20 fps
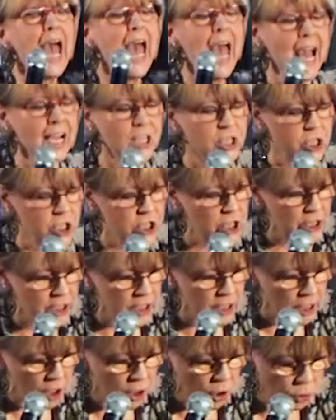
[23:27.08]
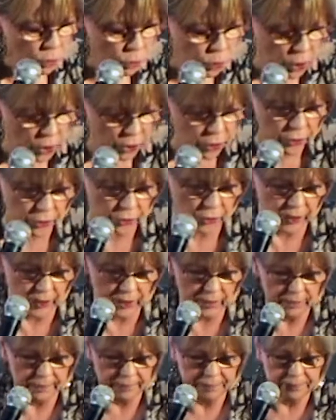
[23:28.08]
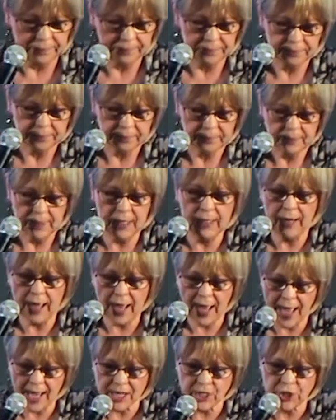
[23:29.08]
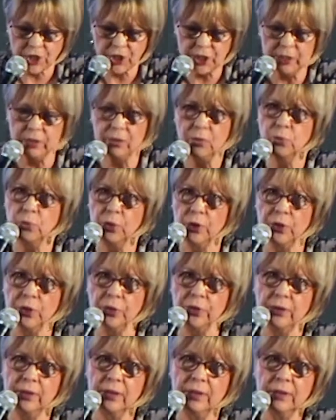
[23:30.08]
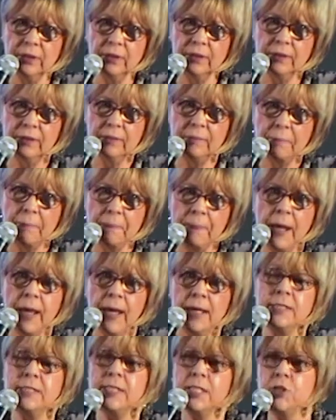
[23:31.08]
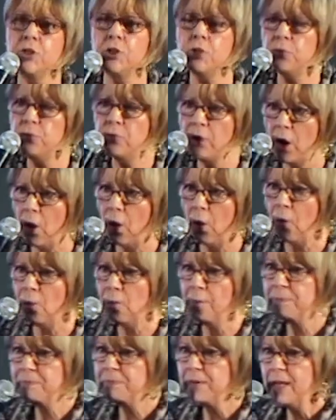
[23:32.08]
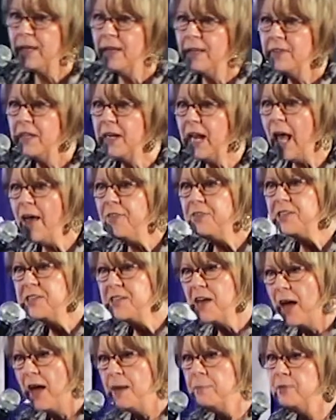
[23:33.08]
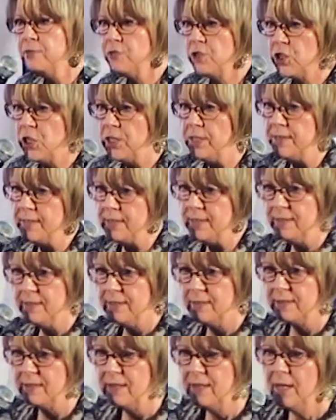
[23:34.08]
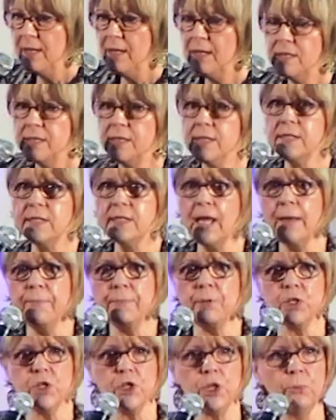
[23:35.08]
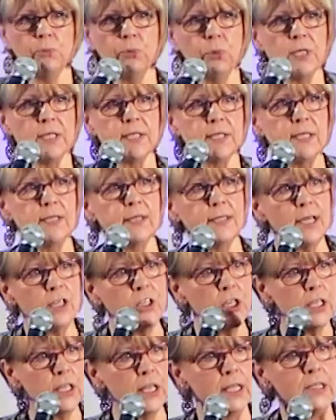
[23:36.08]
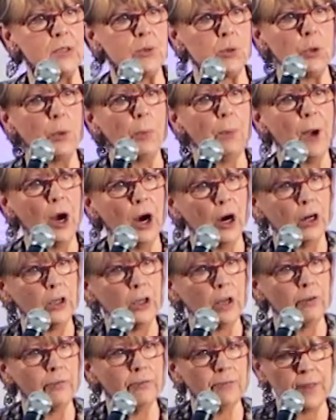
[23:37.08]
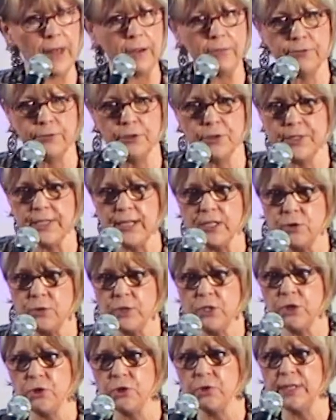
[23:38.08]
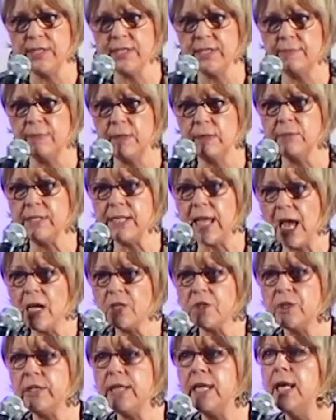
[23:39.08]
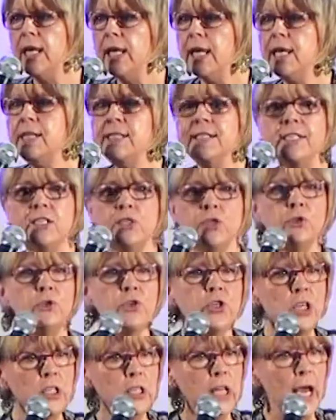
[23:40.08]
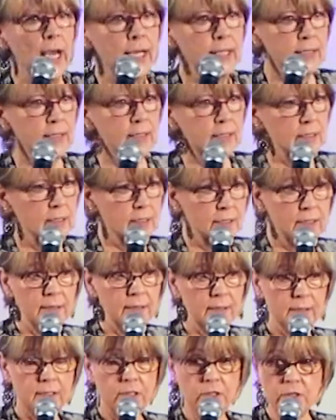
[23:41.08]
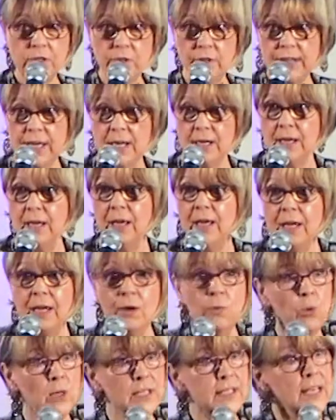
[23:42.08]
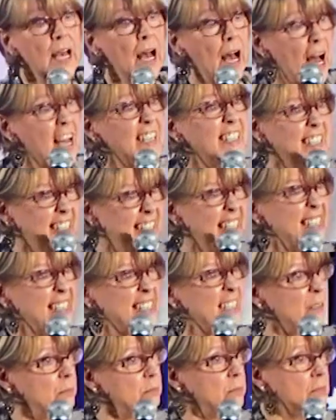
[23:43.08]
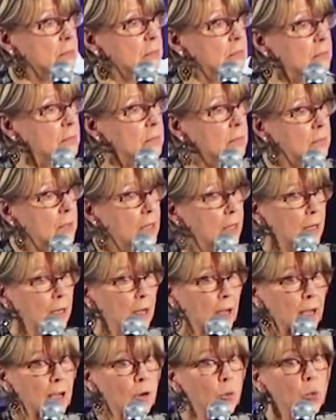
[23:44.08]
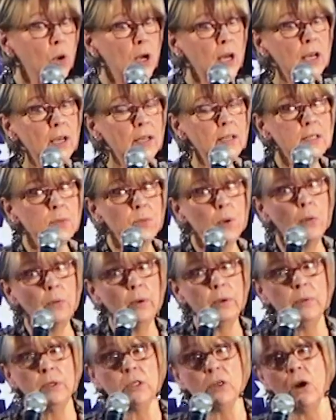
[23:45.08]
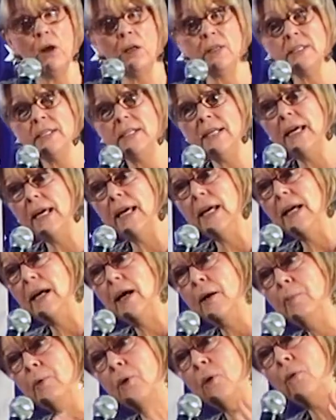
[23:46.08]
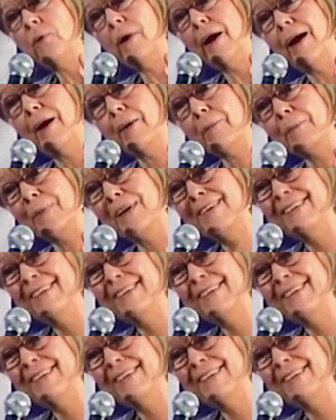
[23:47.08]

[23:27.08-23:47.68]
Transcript: action word. An action word. And did you know that at the time of Jesus, discipleship was such an integral part of that first century Judaism that it was actually institutionalized? Did you know that? It was a system. It was what we would call today a program,